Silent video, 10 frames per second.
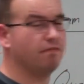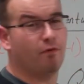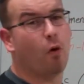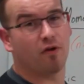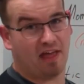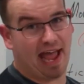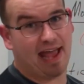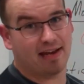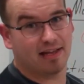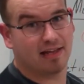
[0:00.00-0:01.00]
for
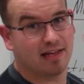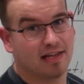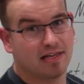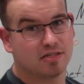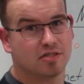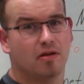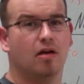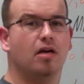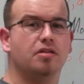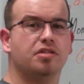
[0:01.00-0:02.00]

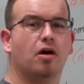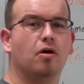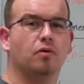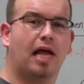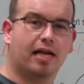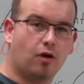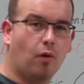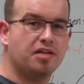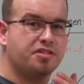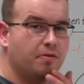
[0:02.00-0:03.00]
that. So like a
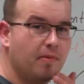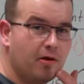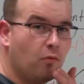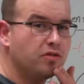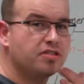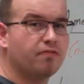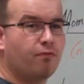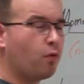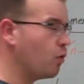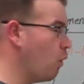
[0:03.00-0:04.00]
question can be, what's the
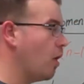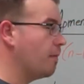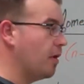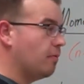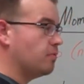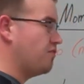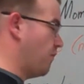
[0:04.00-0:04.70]
4 quantum numbers